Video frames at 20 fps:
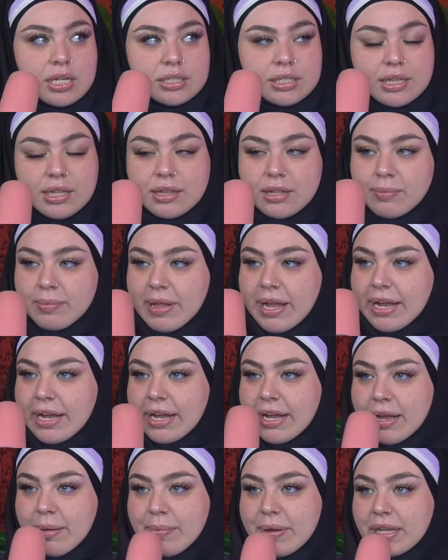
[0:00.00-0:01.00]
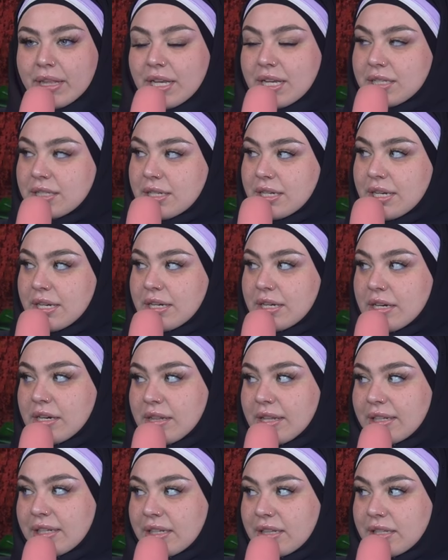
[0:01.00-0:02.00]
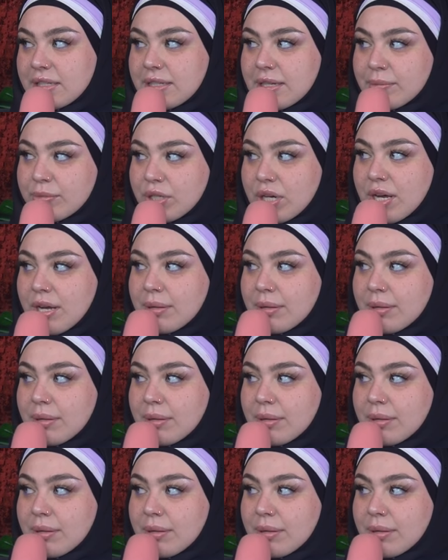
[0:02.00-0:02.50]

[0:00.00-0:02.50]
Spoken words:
Yeah. He said that the black guy got paid less than he did and he did the same